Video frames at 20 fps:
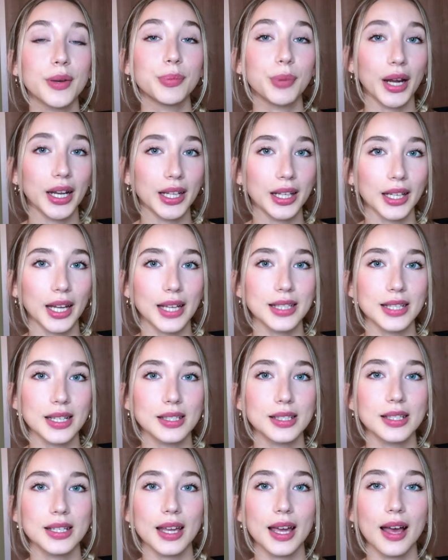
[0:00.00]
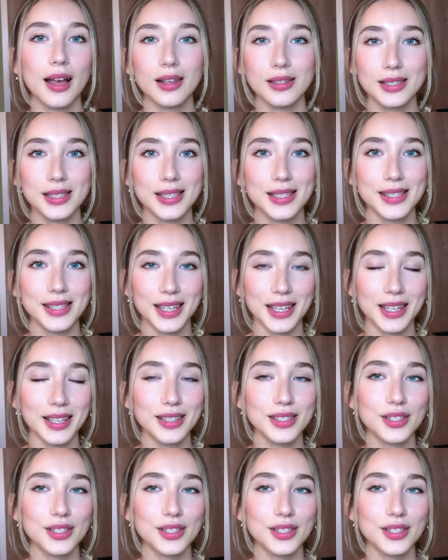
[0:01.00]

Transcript: branding and identity at LCC.